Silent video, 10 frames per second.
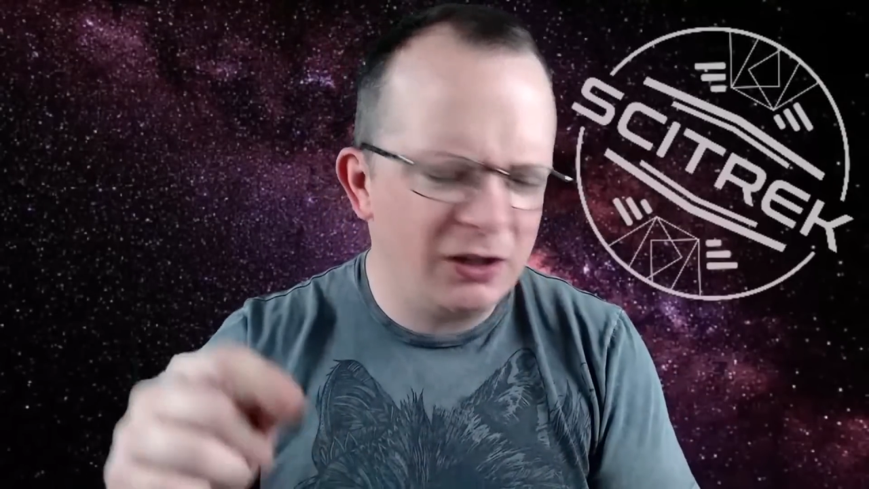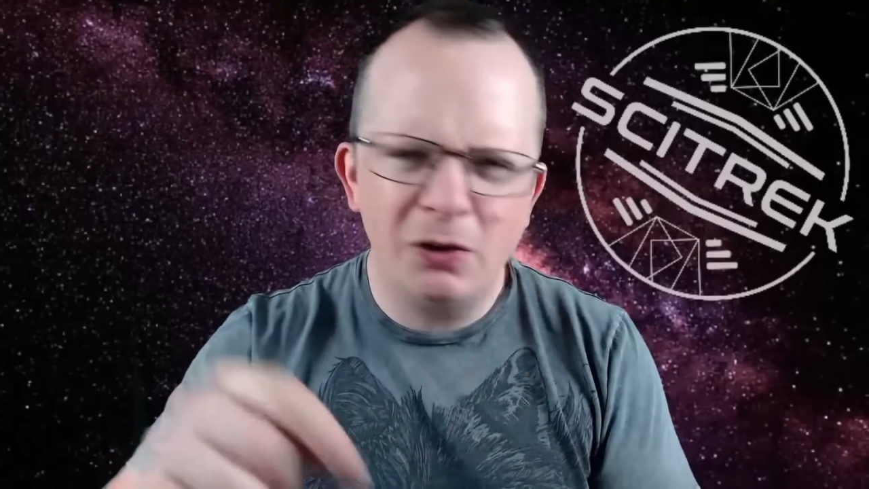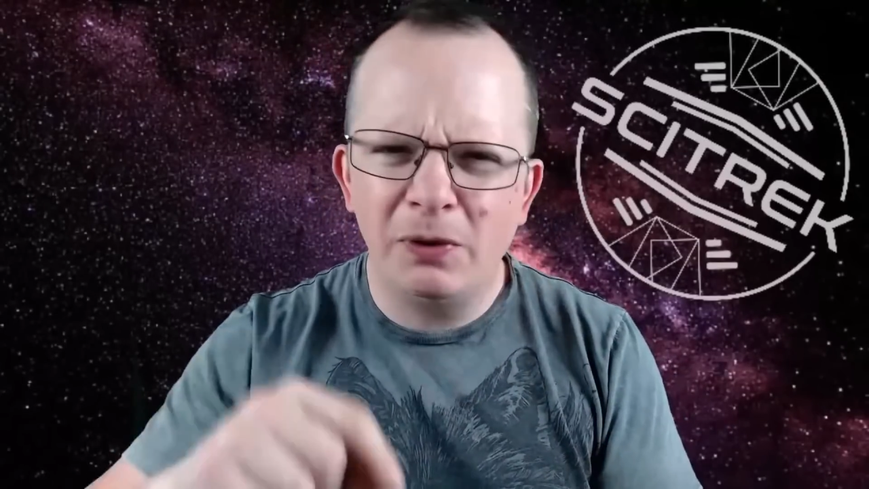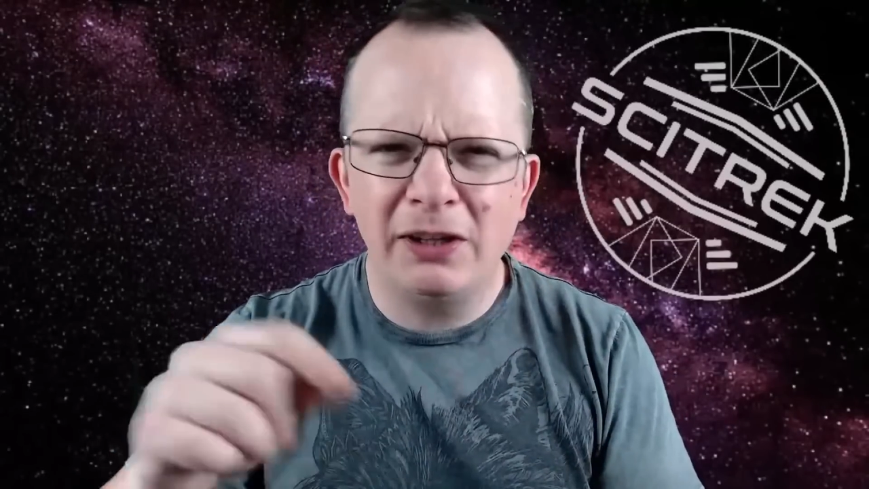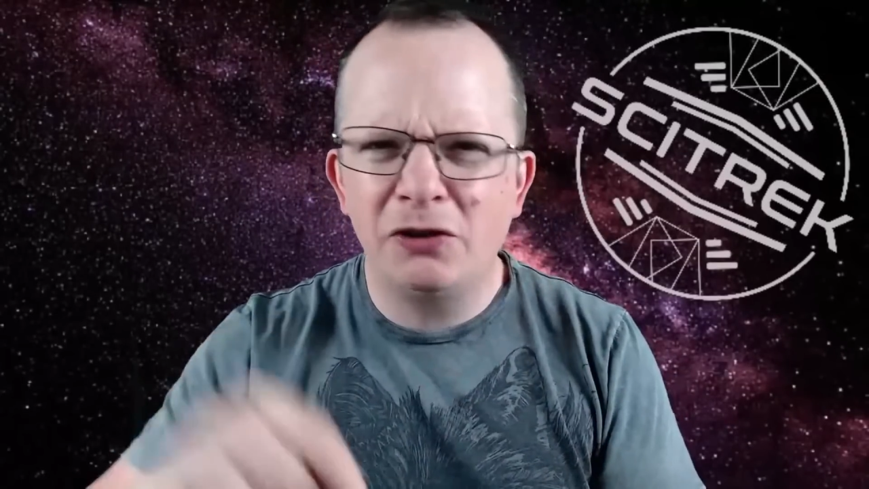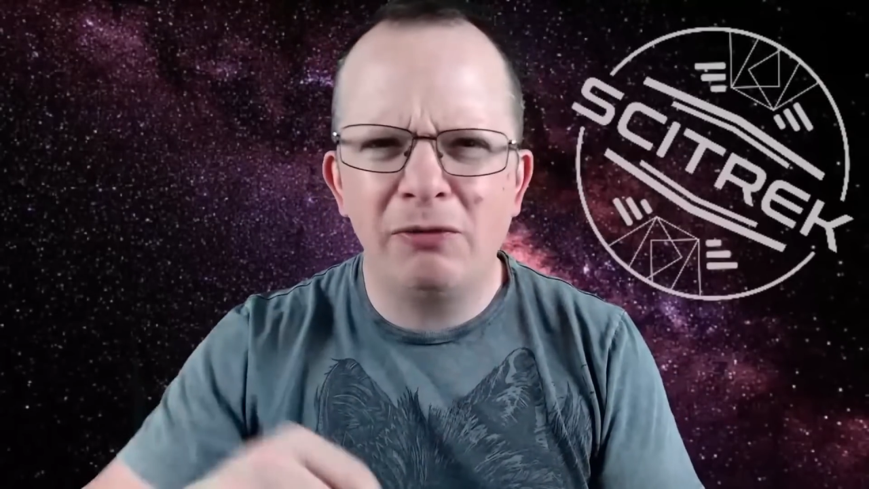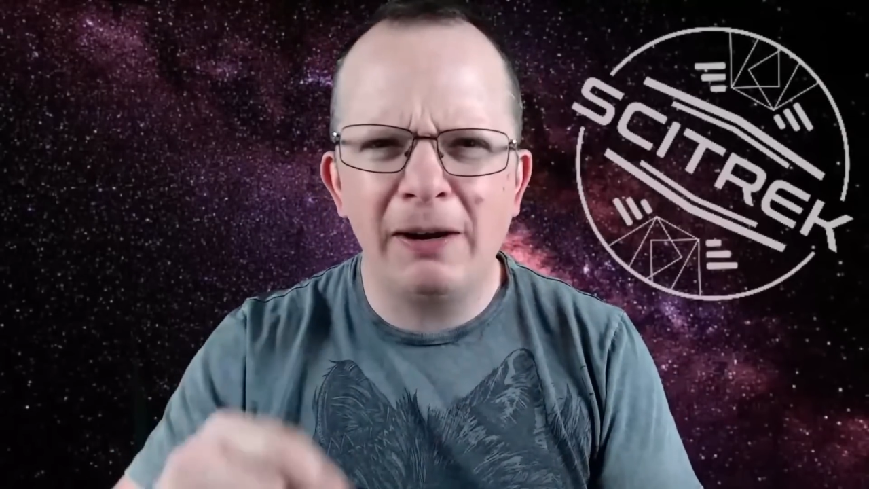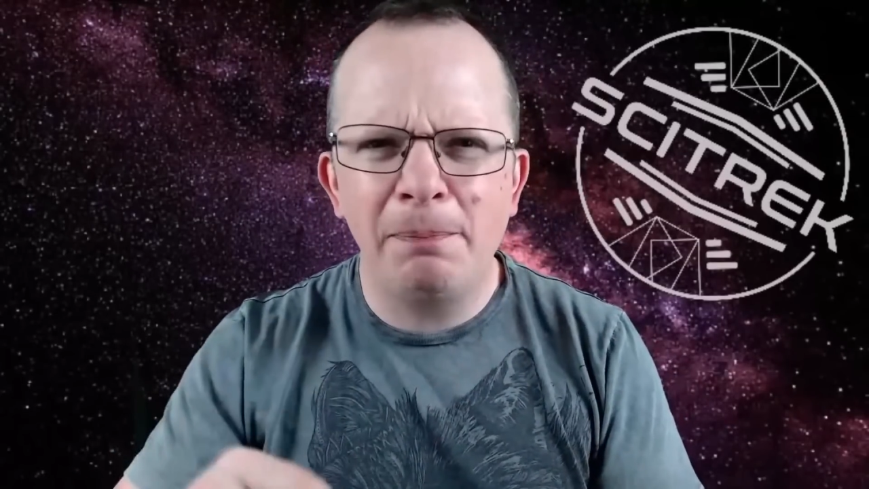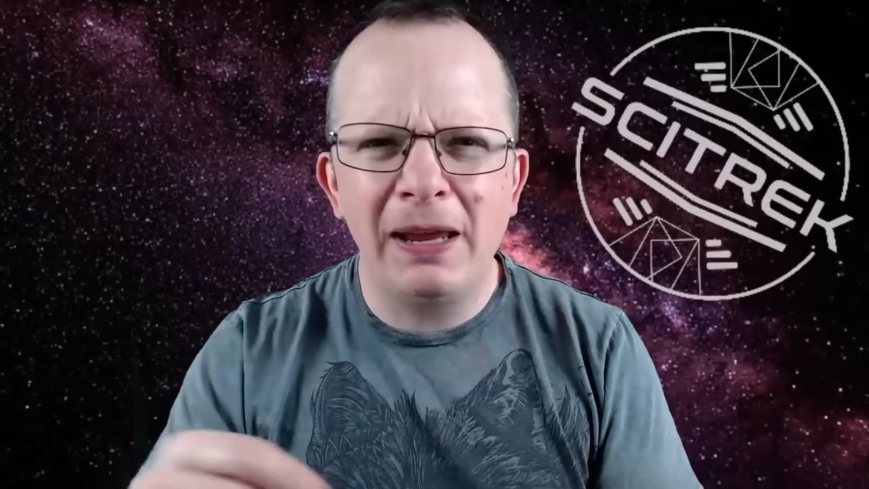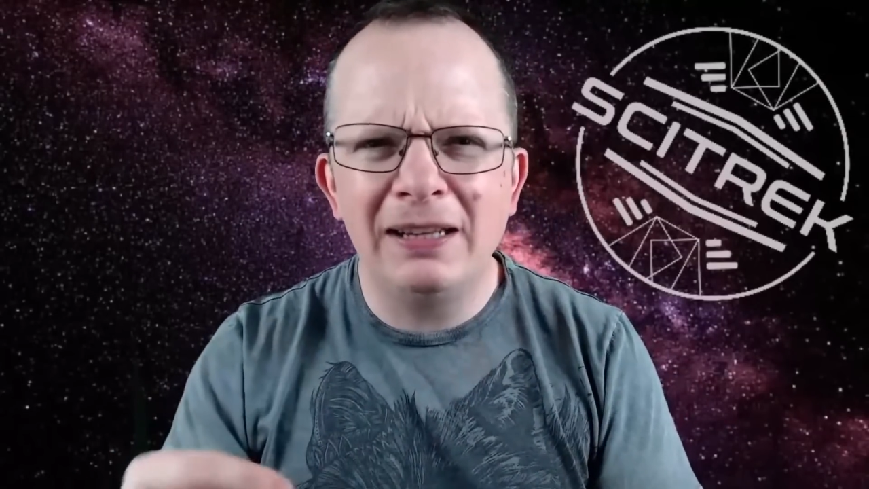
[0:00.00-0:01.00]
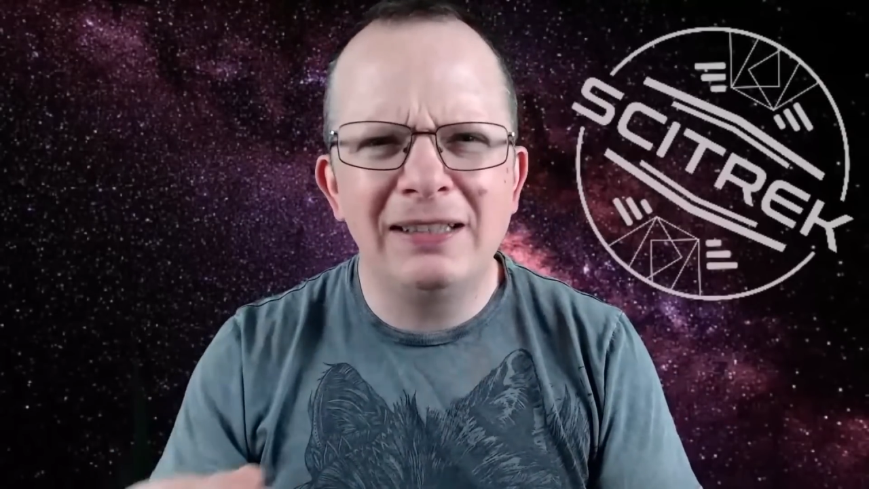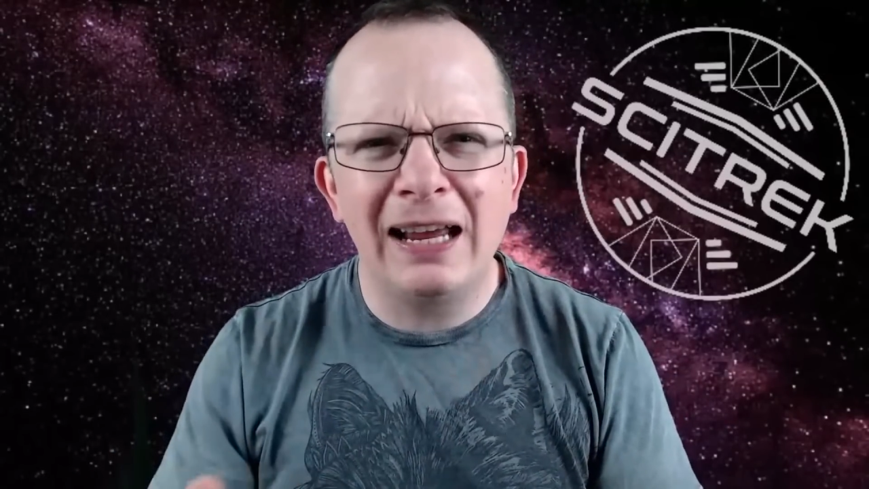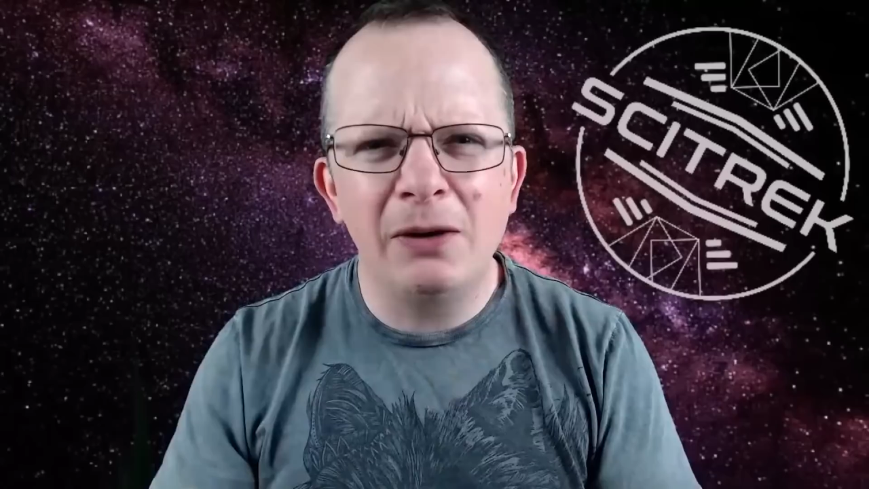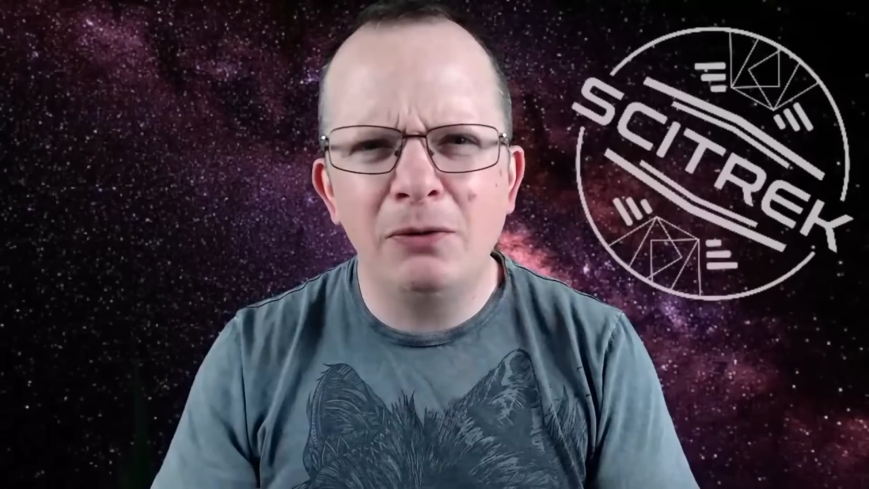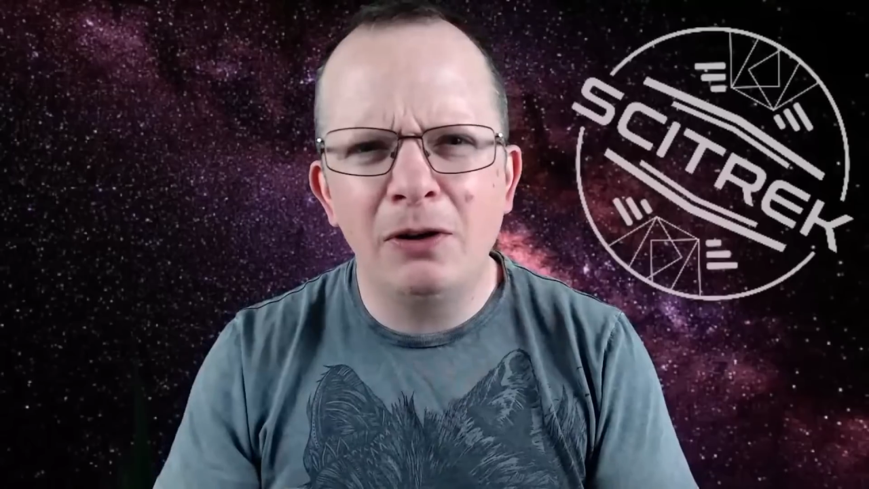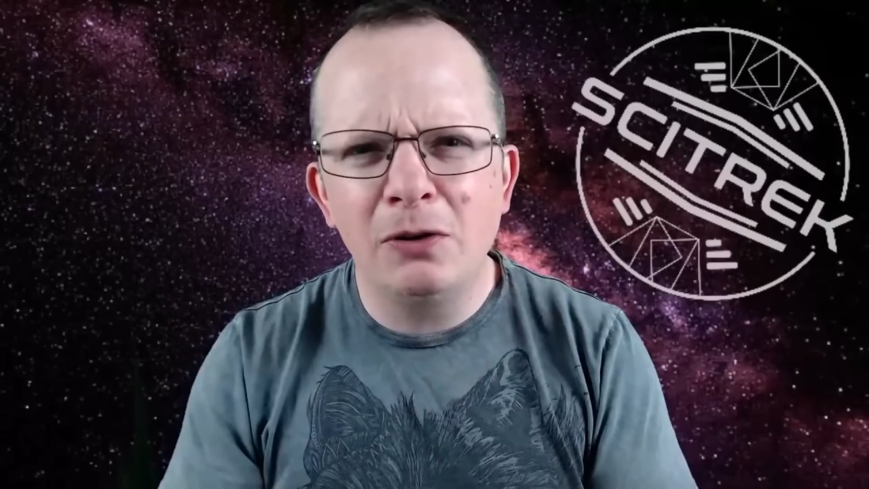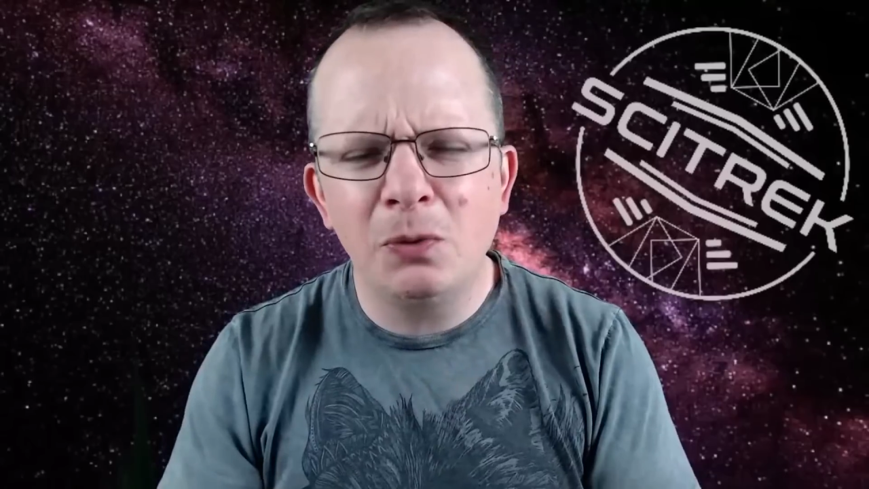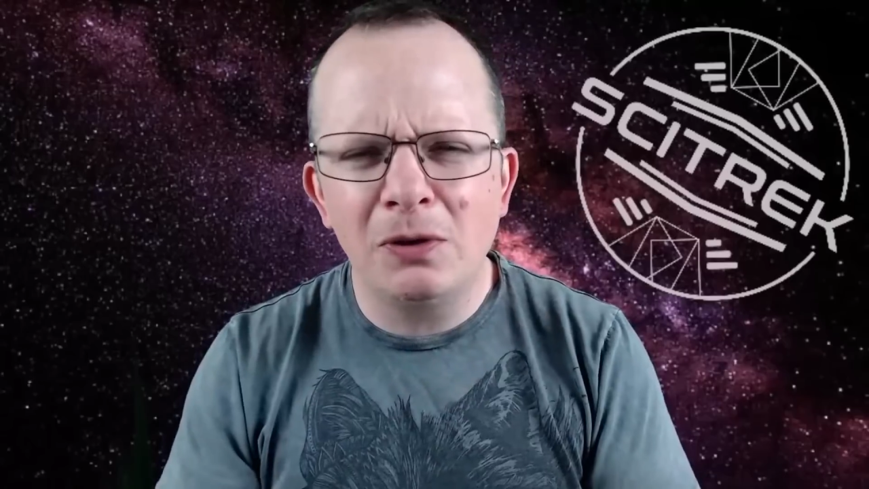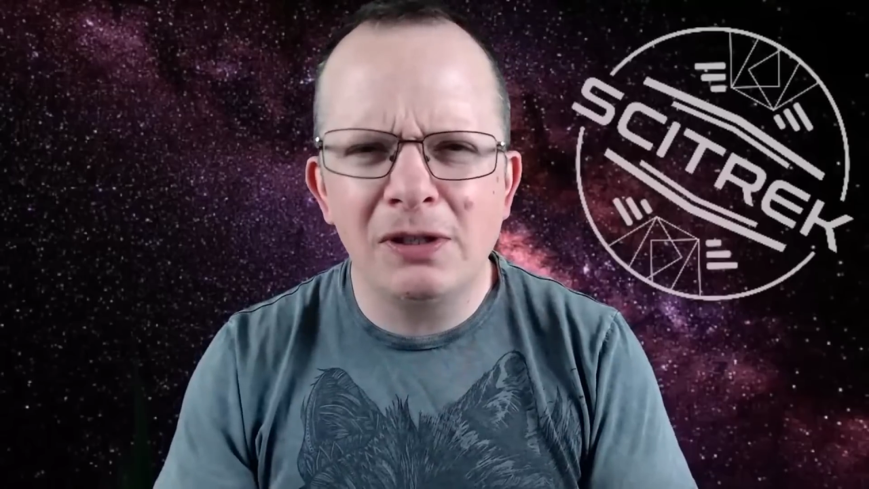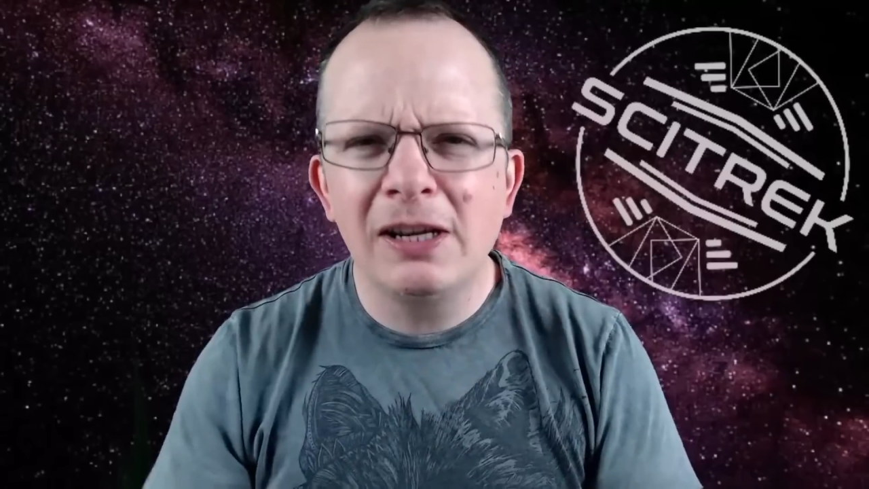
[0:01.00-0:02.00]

like direct pay download ones.